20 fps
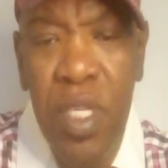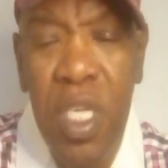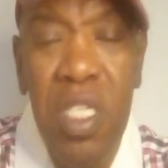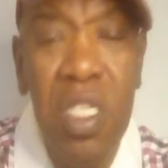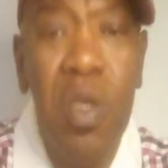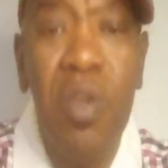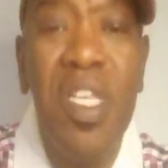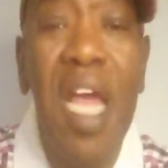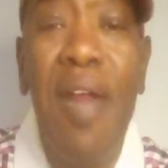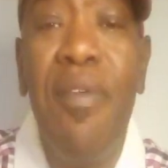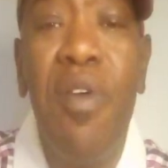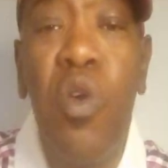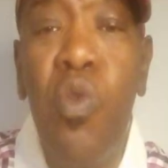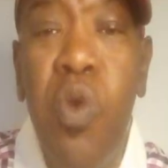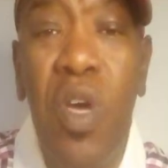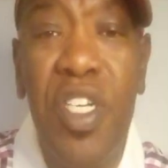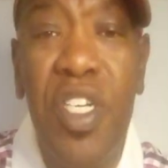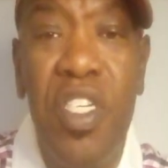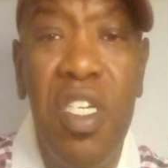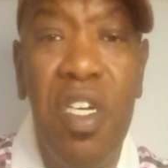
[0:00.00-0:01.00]
So it's not even a
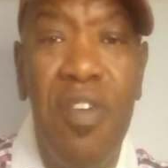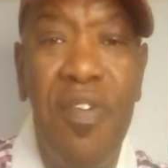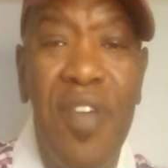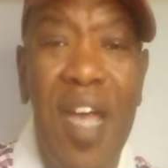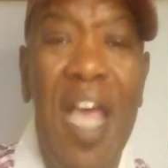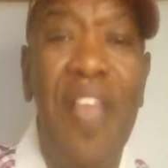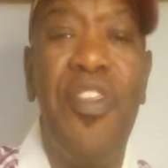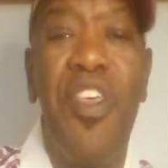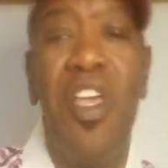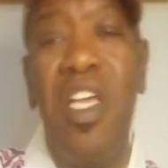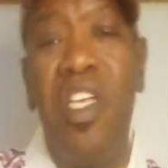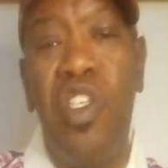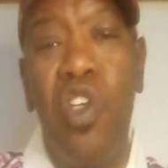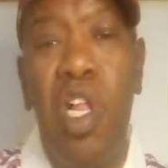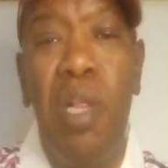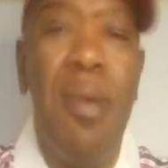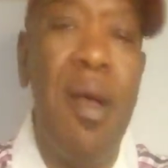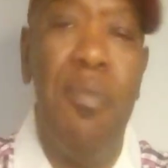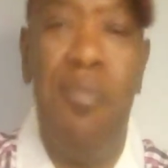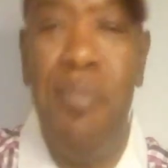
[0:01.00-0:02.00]
question of, I think it's
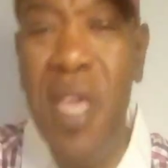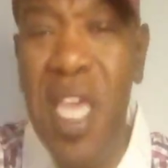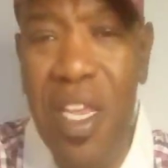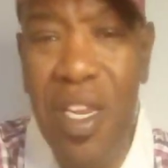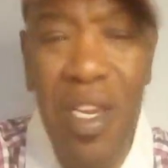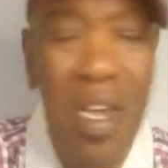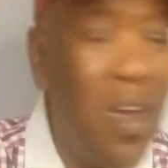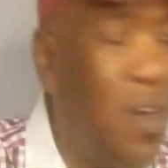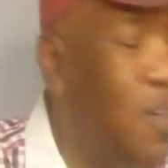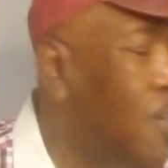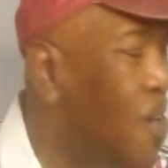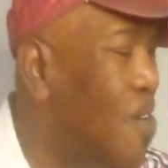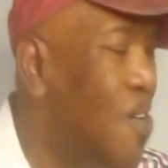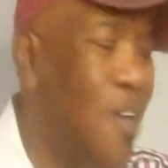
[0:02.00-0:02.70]
all about me. No.